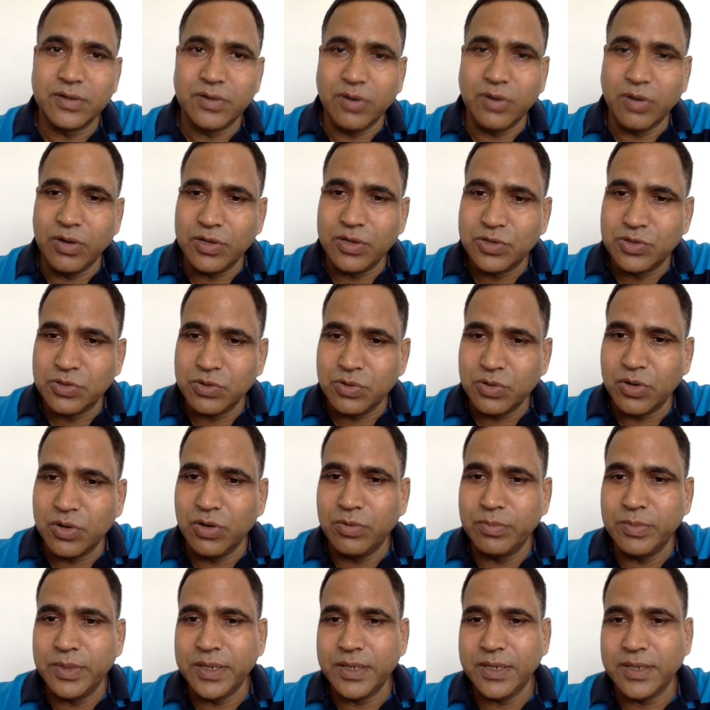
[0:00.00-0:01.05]
Also,
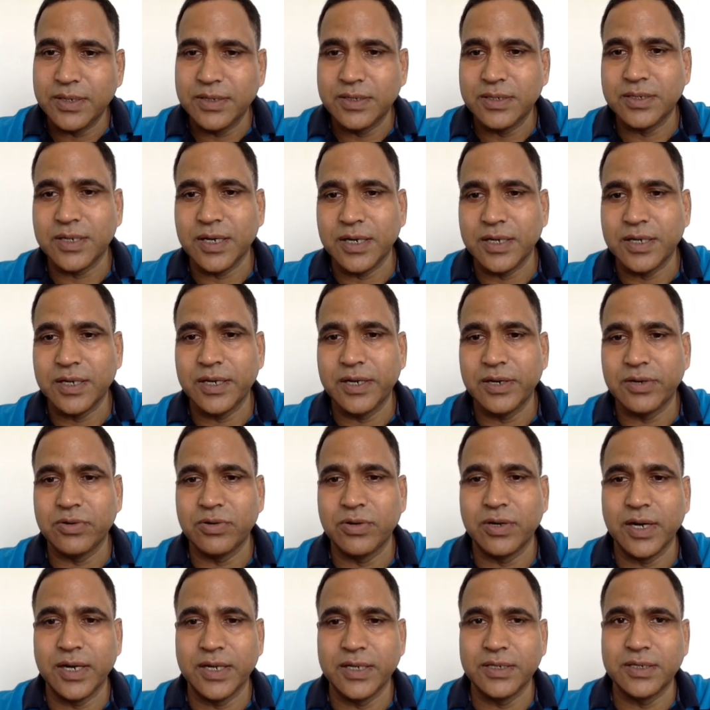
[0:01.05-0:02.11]
government has started
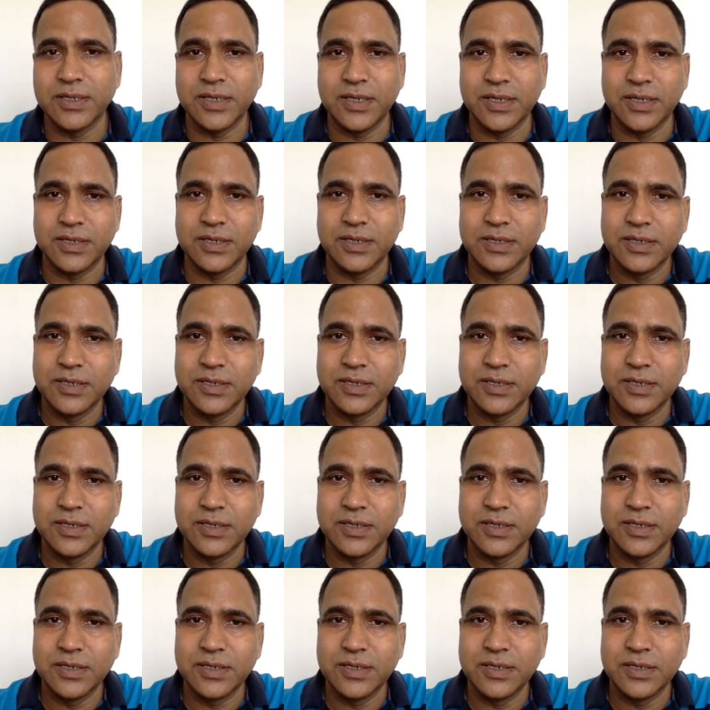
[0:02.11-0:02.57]
recognizing